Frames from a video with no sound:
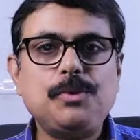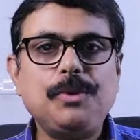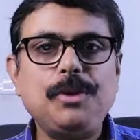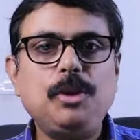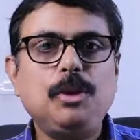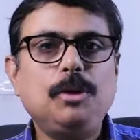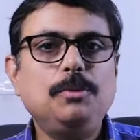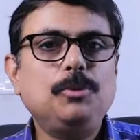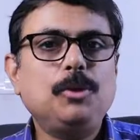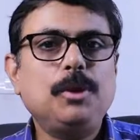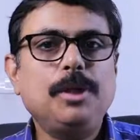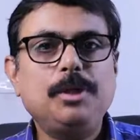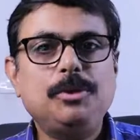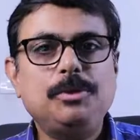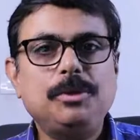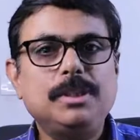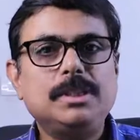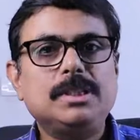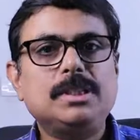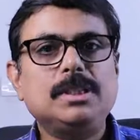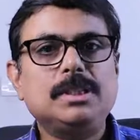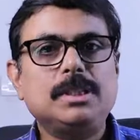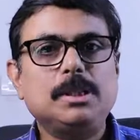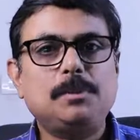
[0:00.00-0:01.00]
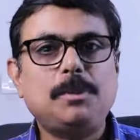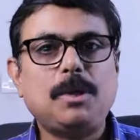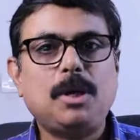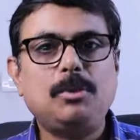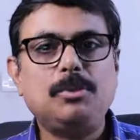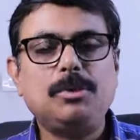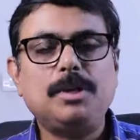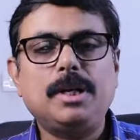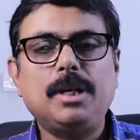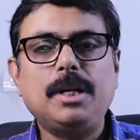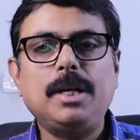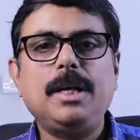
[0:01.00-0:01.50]
video I'm going to discuss
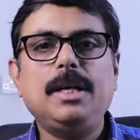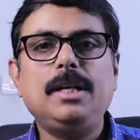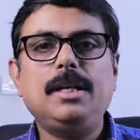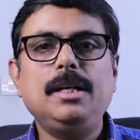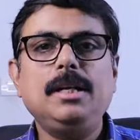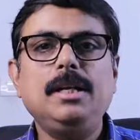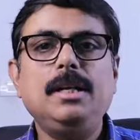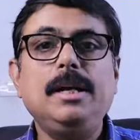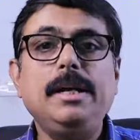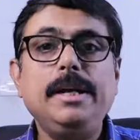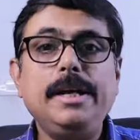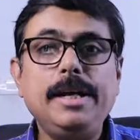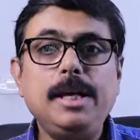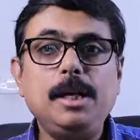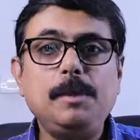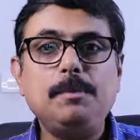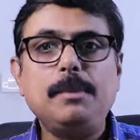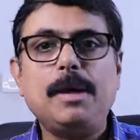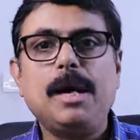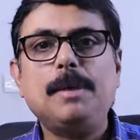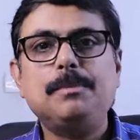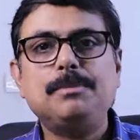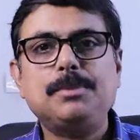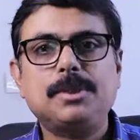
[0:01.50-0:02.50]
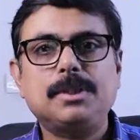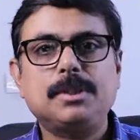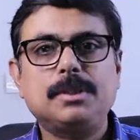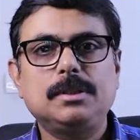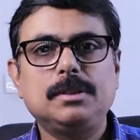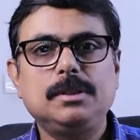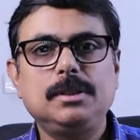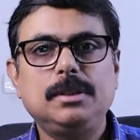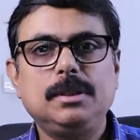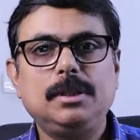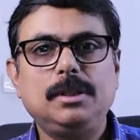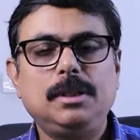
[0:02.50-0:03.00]
about creating heat maps
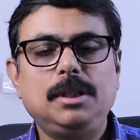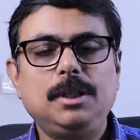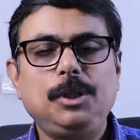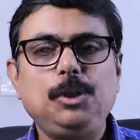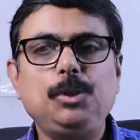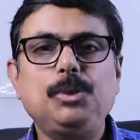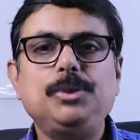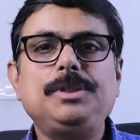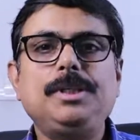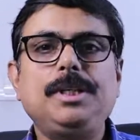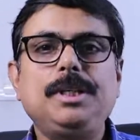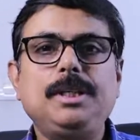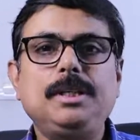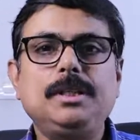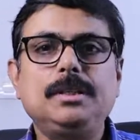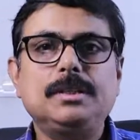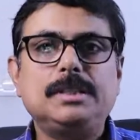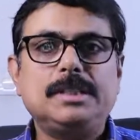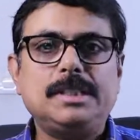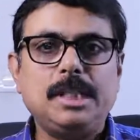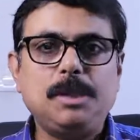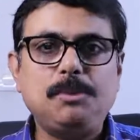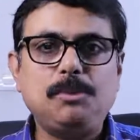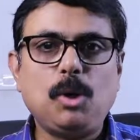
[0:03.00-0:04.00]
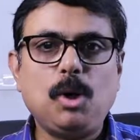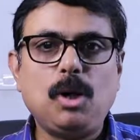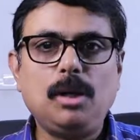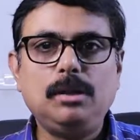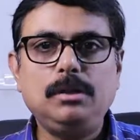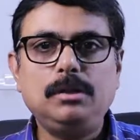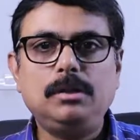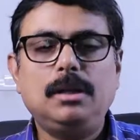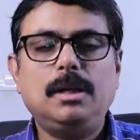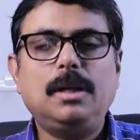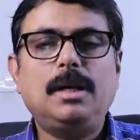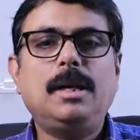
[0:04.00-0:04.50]
using
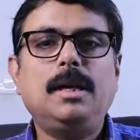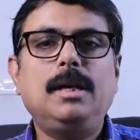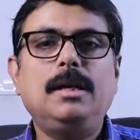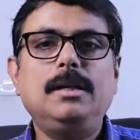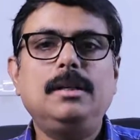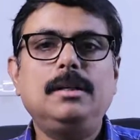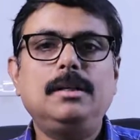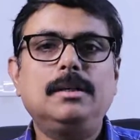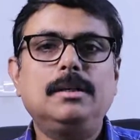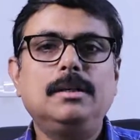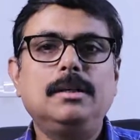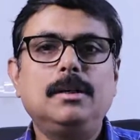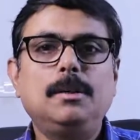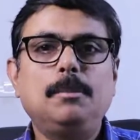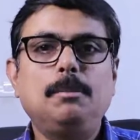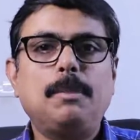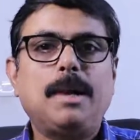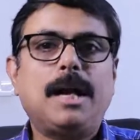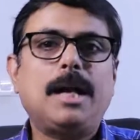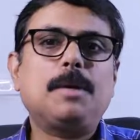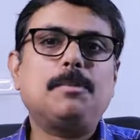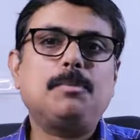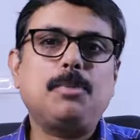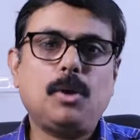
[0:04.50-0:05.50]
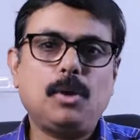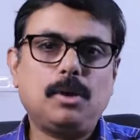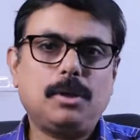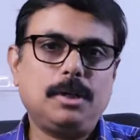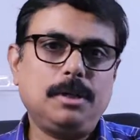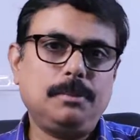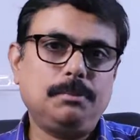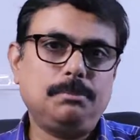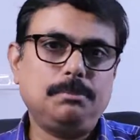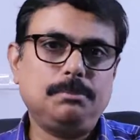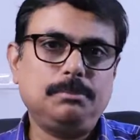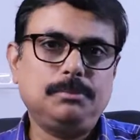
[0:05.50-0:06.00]
Seaborn and matplotlib.
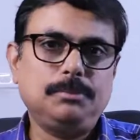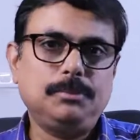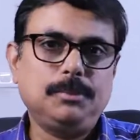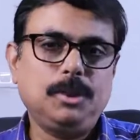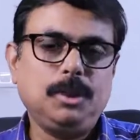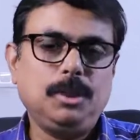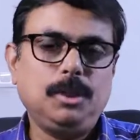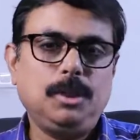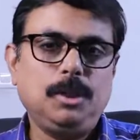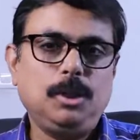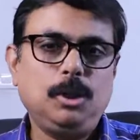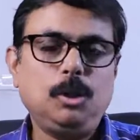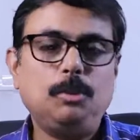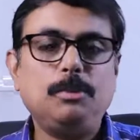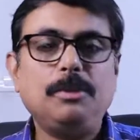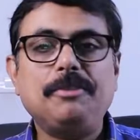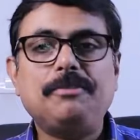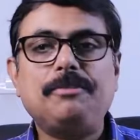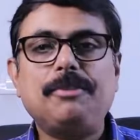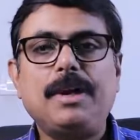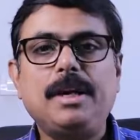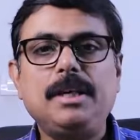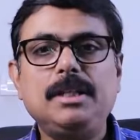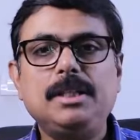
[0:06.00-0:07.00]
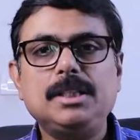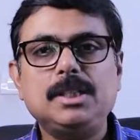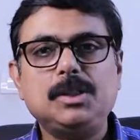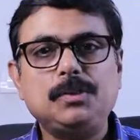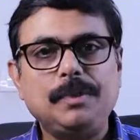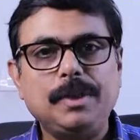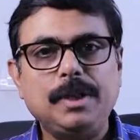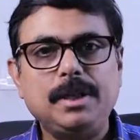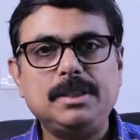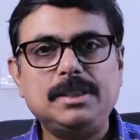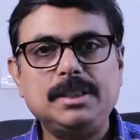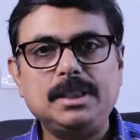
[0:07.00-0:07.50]
You may find this
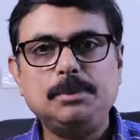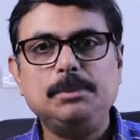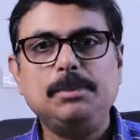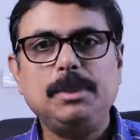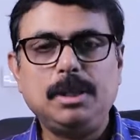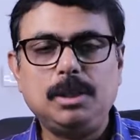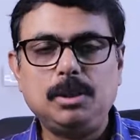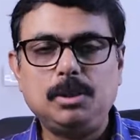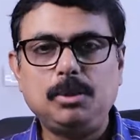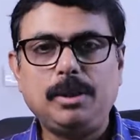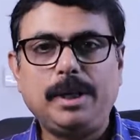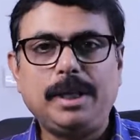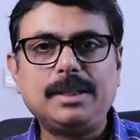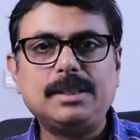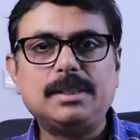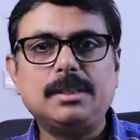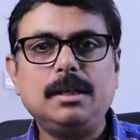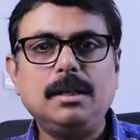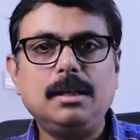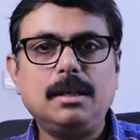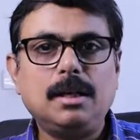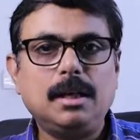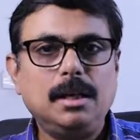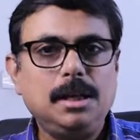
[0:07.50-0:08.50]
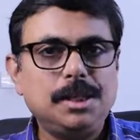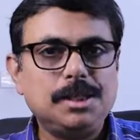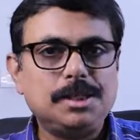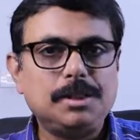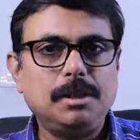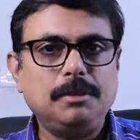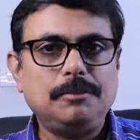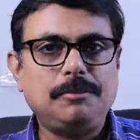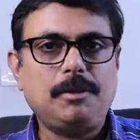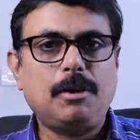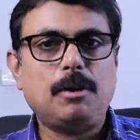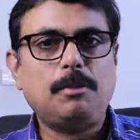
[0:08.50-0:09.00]
very similar to Excel
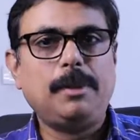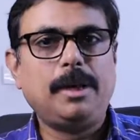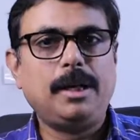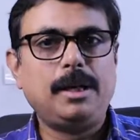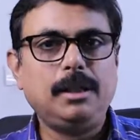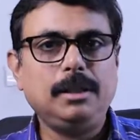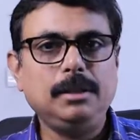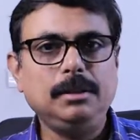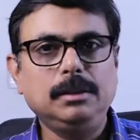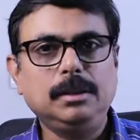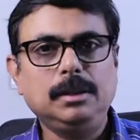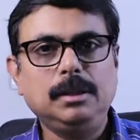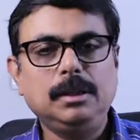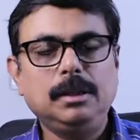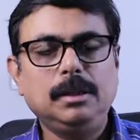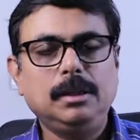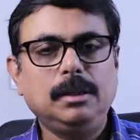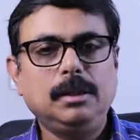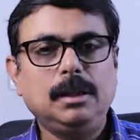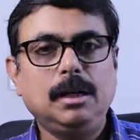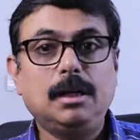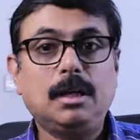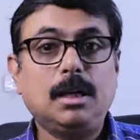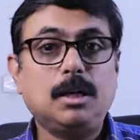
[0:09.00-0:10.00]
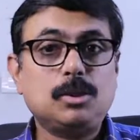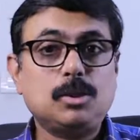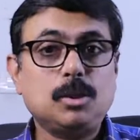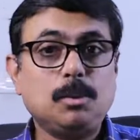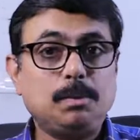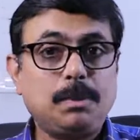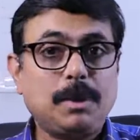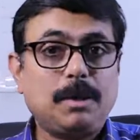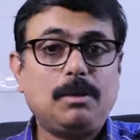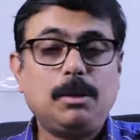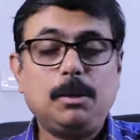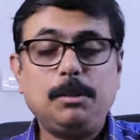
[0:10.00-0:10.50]
conditional formatting and also
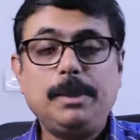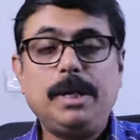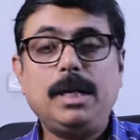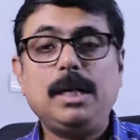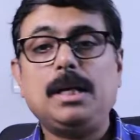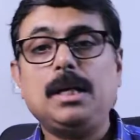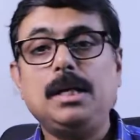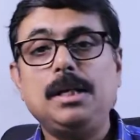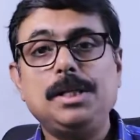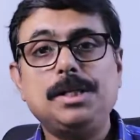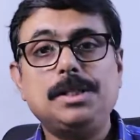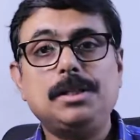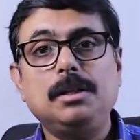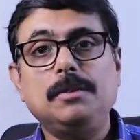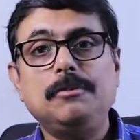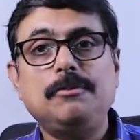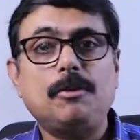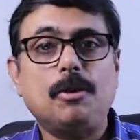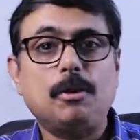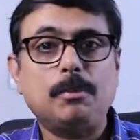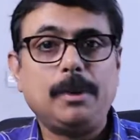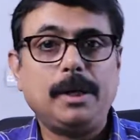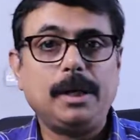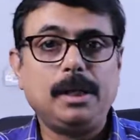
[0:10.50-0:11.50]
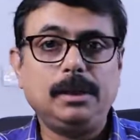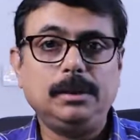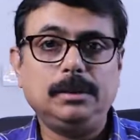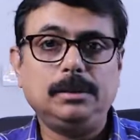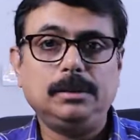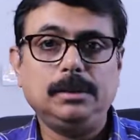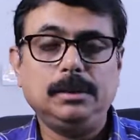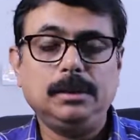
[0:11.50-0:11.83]
Power BI conditional formatting.